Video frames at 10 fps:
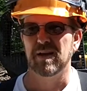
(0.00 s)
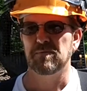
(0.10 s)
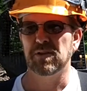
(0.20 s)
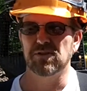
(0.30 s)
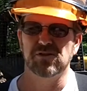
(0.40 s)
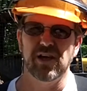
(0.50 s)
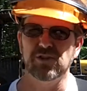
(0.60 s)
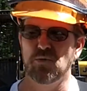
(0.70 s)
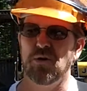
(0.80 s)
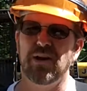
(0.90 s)
But there's
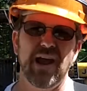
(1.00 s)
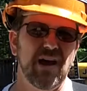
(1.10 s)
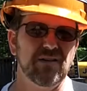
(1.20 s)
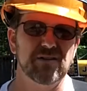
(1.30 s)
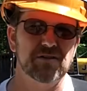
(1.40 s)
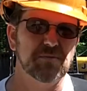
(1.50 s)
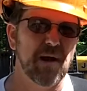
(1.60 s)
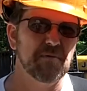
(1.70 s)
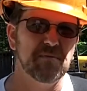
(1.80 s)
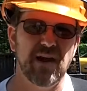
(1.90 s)
less war now than there's
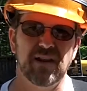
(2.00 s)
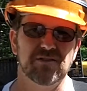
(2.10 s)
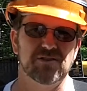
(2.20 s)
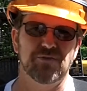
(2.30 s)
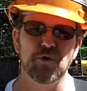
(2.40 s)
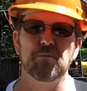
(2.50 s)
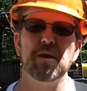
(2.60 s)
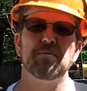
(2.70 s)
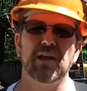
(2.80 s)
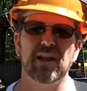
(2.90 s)
probably been. There's fewer
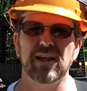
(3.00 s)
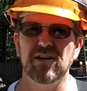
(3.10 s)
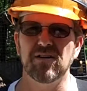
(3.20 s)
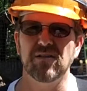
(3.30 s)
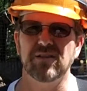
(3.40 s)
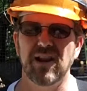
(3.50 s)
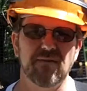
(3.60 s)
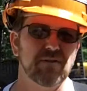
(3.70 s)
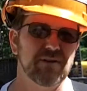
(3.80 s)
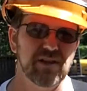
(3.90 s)
people getting killed than
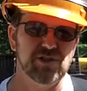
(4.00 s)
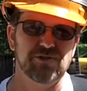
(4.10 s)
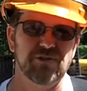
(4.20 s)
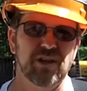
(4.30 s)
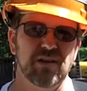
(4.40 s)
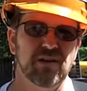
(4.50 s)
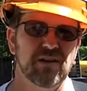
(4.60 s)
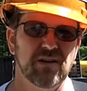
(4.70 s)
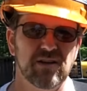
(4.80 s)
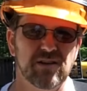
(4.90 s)
ever in history.
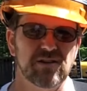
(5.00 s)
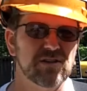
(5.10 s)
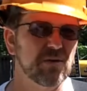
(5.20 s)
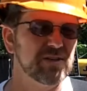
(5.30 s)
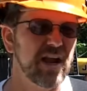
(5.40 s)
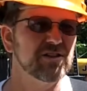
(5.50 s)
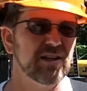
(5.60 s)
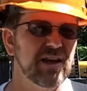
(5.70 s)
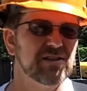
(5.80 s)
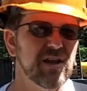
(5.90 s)
So it's actually
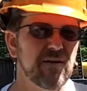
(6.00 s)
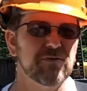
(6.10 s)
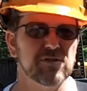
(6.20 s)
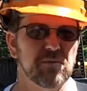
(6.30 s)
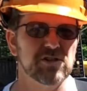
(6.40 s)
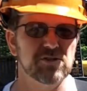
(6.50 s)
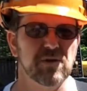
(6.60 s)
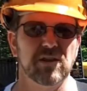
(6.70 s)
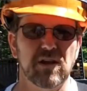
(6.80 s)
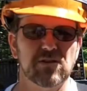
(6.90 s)
a lot safer. As much as
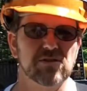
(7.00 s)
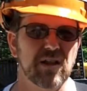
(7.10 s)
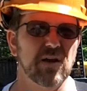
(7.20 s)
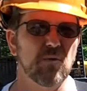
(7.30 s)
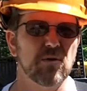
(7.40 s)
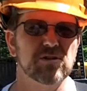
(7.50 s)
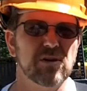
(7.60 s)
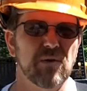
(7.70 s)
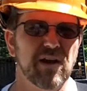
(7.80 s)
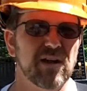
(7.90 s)
we think there's a lot of wars
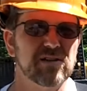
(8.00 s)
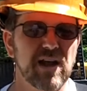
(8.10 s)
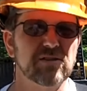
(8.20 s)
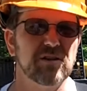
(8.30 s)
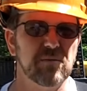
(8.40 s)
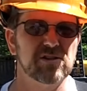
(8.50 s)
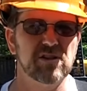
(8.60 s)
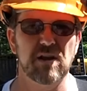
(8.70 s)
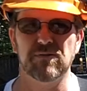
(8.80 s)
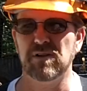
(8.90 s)
going on, it's actually much
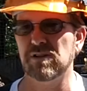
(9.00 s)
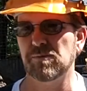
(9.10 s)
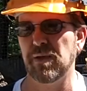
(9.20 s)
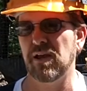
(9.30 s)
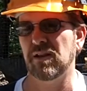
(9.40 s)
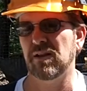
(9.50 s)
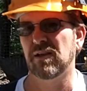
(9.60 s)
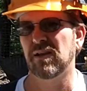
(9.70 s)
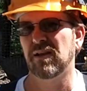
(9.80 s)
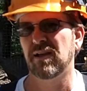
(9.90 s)
safer than it's been.
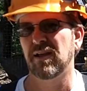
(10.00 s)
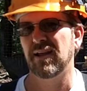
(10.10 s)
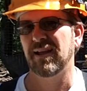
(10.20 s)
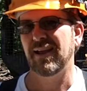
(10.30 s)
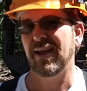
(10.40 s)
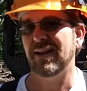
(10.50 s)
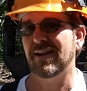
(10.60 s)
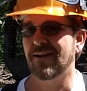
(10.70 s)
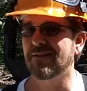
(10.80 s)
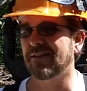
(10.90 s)
And
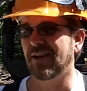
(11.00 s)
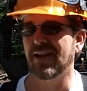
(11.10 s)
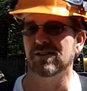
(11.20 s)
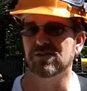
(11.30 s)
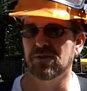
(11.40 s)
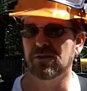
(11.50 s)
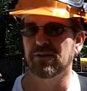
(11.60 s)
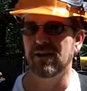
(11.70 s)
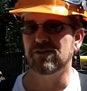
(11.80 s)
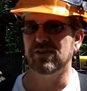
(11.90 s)
another thing against nuclear
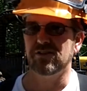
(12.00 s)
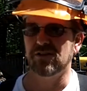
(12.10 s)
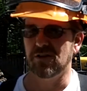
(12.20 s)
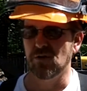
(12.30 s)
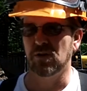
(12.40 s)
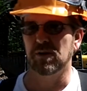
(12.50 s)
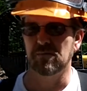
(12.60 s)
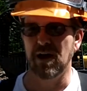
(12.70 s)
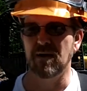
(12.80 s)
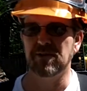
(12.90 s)
energy is a nuclear
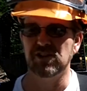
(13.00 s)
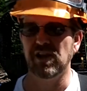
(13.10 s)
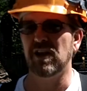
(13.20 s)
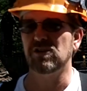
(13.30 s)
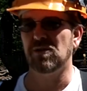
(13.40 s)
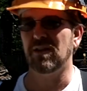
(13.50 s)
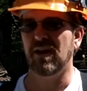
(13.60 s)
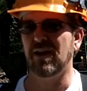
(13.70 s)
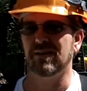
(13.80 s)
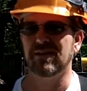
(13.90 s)
bomb can change all that.